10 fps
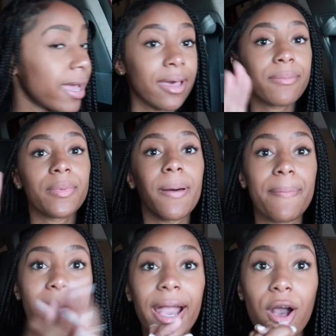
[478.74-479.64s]
am
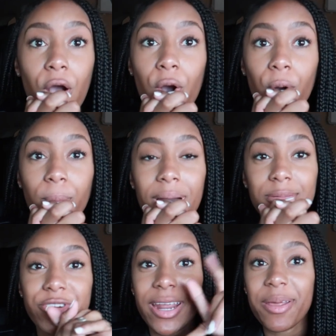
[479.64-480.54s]
back home. I'm
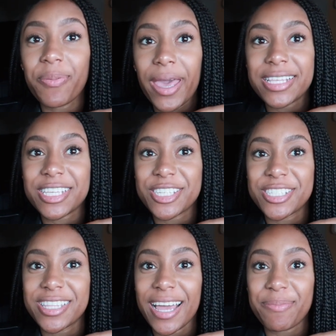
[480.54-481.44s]
trying to pay attention
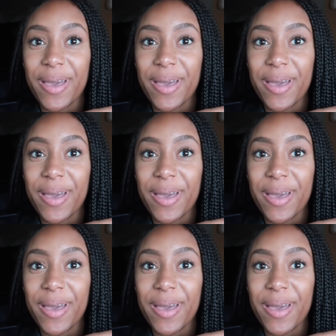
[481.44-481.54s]
to that